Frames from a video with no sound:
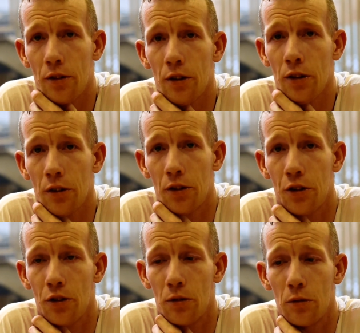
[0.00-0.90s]
Yeah,
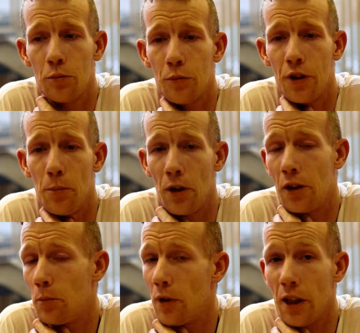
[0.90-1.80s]
so
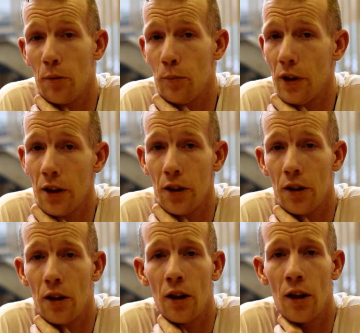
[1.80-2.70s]
there may even be
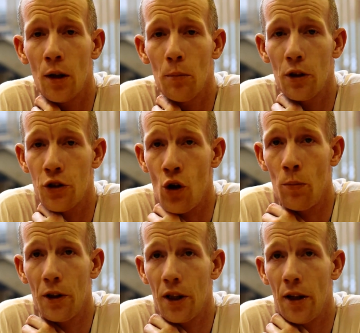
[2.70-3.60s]
a
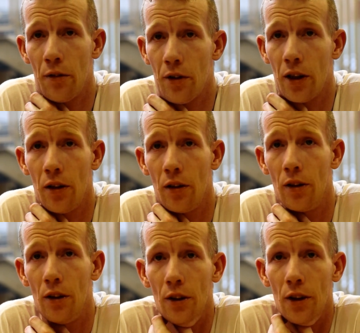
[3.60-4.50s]
job at the end of it.
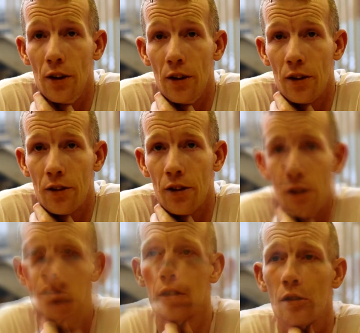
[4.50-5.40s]
You
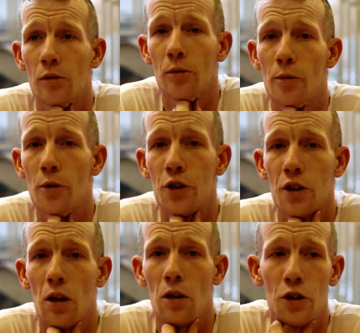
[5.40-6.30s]
know,
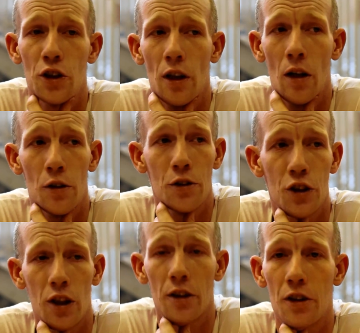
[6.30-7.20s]
still as
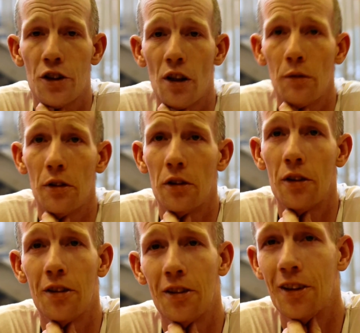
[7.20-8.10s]
skint as ever,
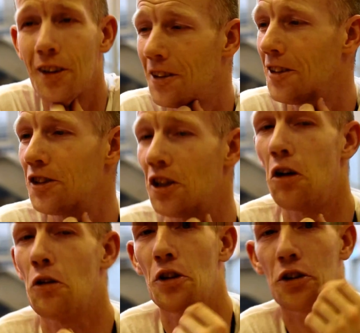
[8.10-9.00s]

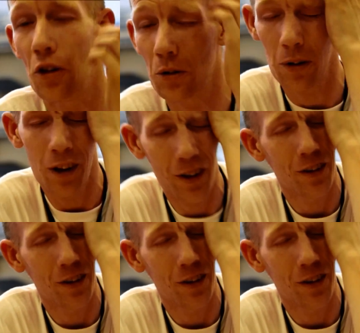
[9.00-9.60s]
still on the dole.